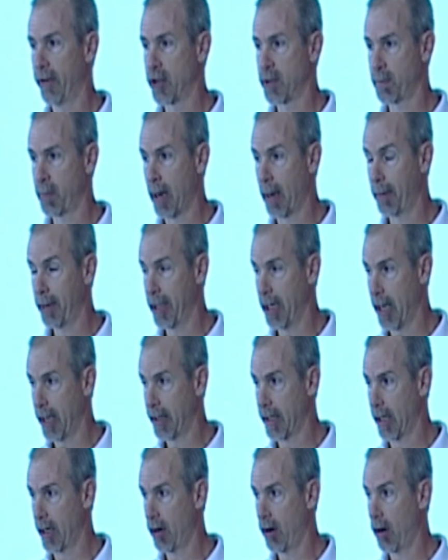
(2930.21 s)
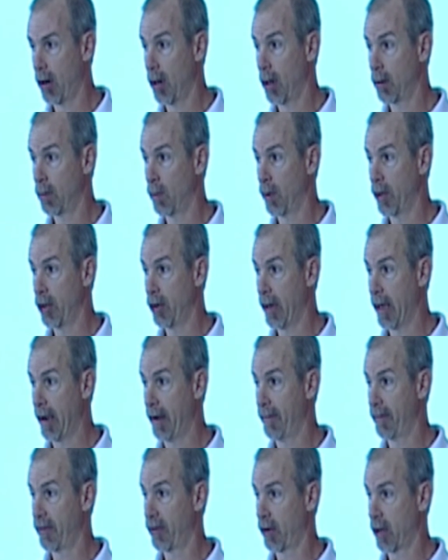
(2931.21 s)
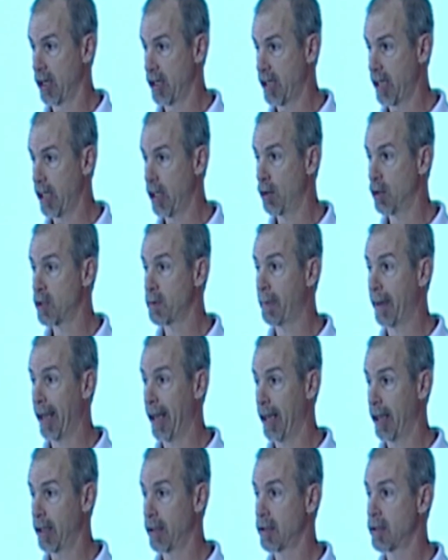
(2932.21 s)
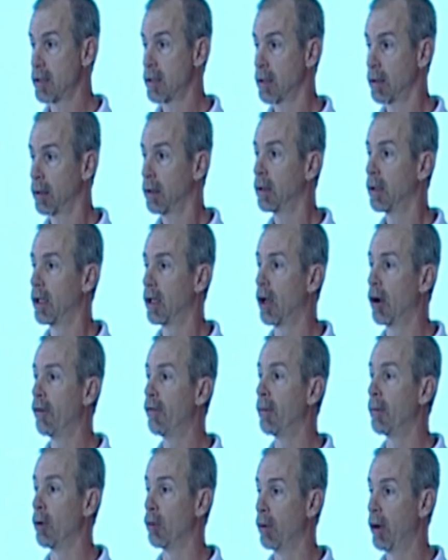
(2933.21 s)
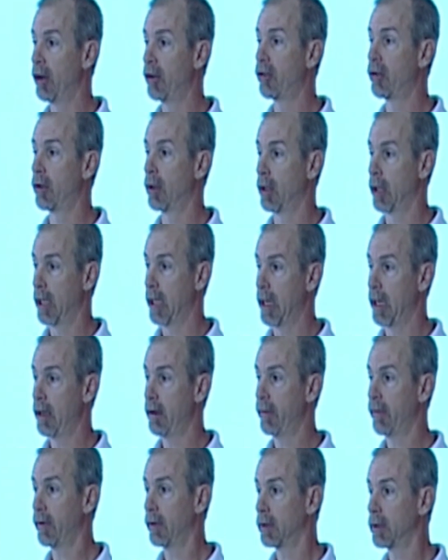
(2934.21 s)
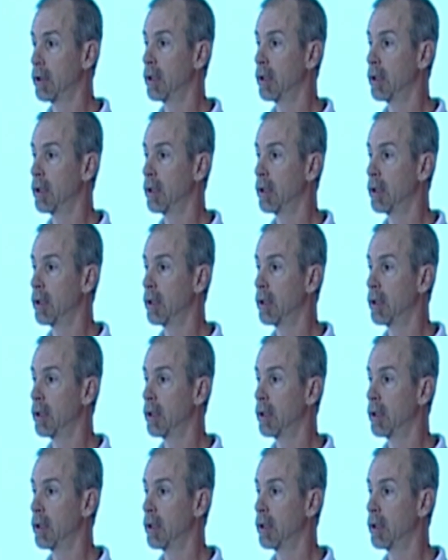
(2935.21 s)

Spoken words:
it's probably not that hard when you have continuous pans that go from the ridge to the eave.